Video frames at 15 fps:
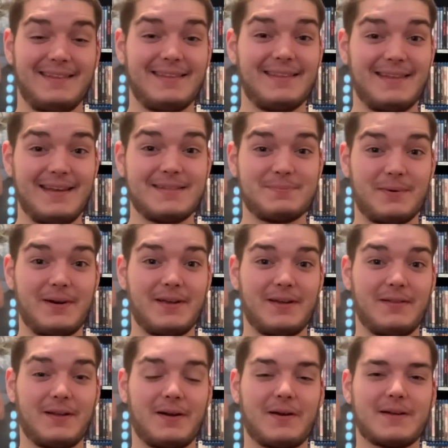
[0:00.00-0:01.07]
that's pretty
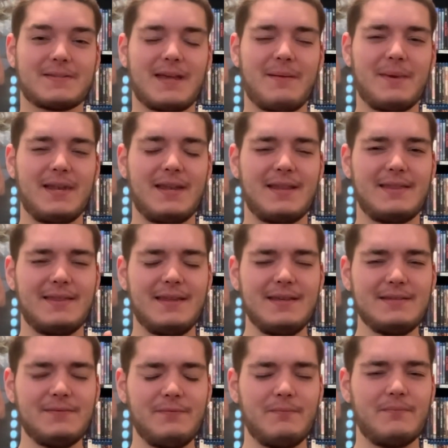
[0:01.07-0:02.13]
hilarious. I mean,
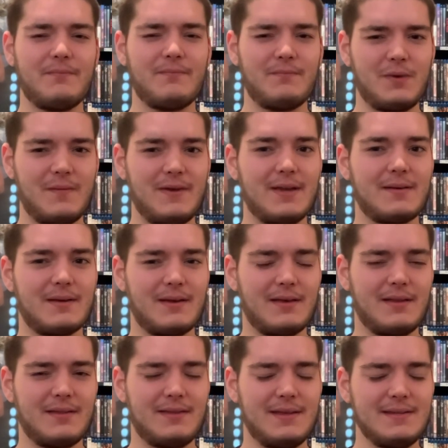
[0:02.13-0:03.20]
this maybe
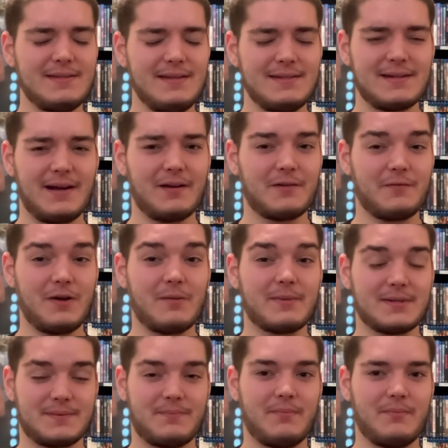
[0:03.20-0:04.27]
this entire film
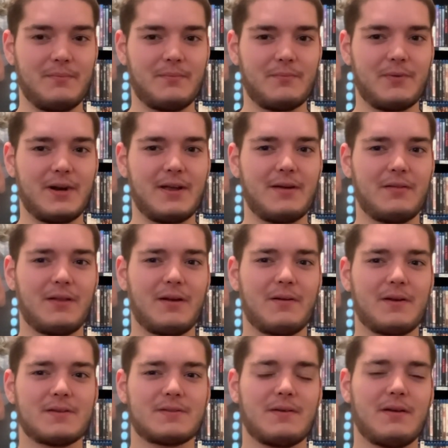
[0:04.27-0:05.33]
is pretty
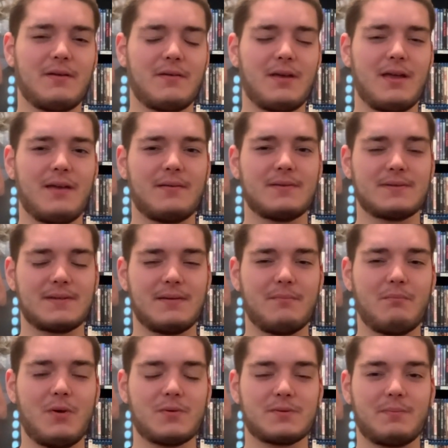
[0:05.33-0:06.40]
hilarious in
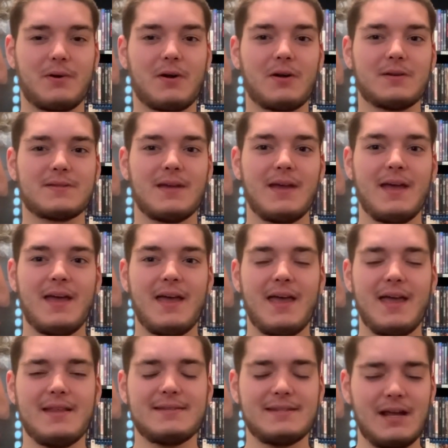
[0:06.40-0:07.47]
most parts.
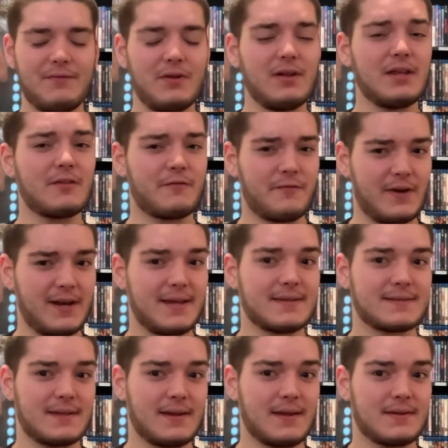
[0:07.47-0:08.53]
It's definitely the funniest
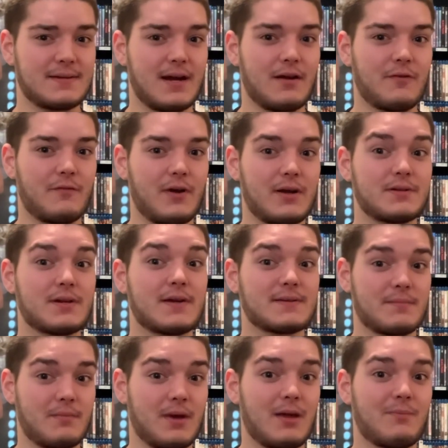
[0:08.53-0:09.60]
in the entire franchise, in
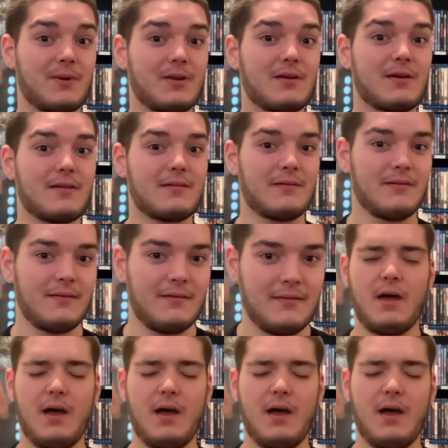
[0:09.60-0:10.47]
my opinion. I